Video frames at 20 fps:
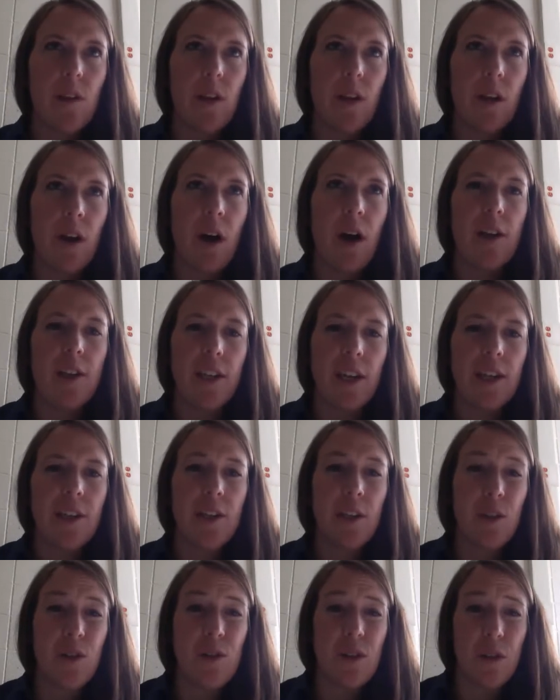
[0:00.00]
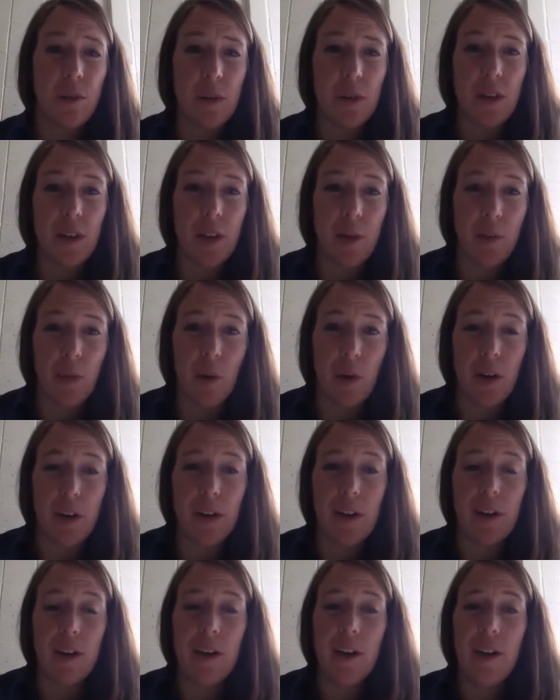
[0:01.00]
Context clues are really
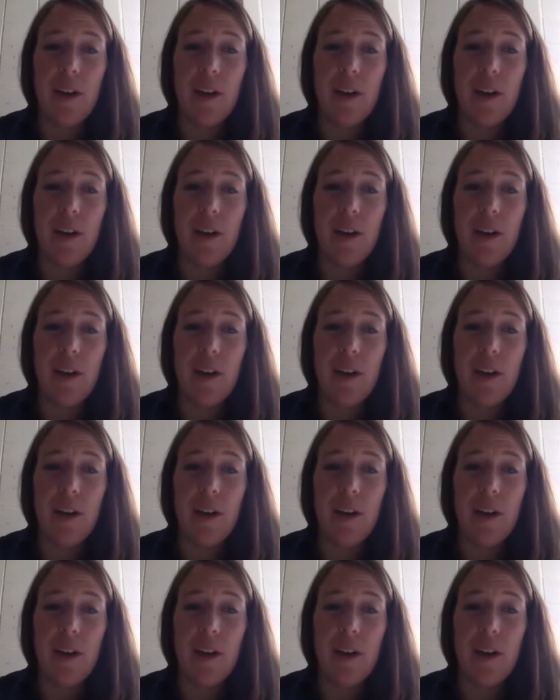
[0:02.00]
important.